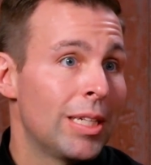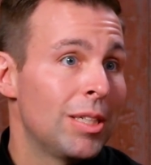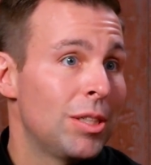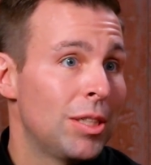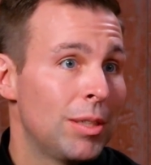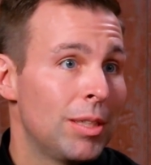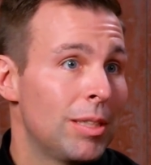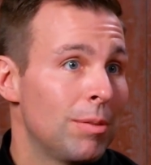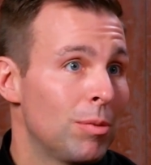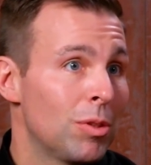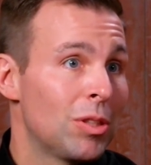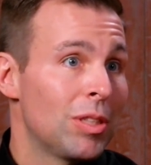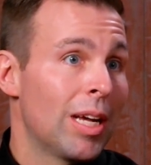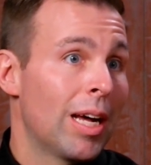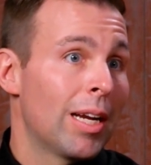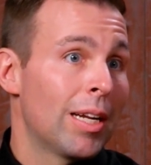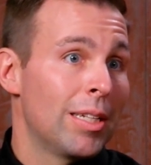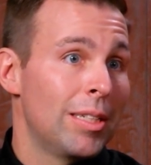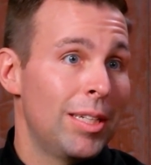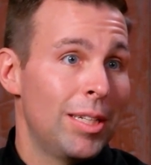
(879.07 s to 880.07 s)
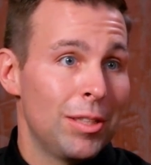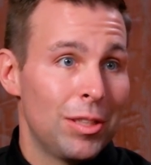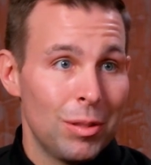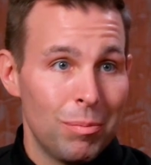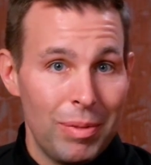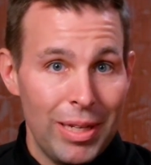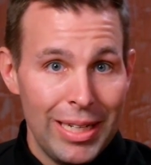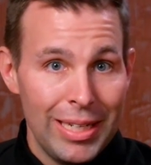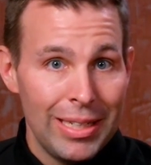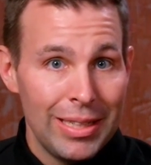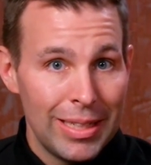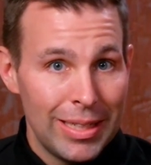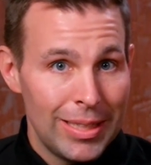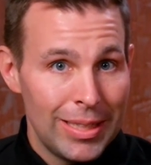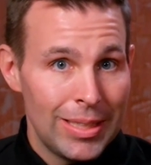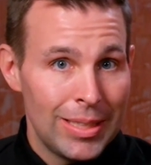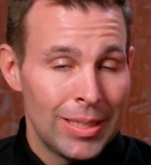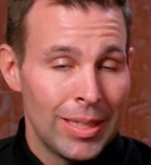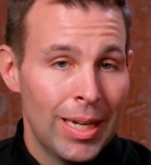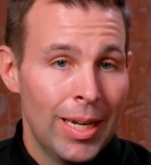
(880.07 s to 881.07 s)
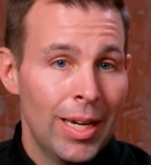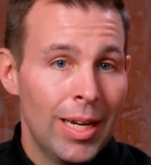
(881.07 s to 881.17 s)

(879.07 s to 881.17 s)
She was not anticipating this.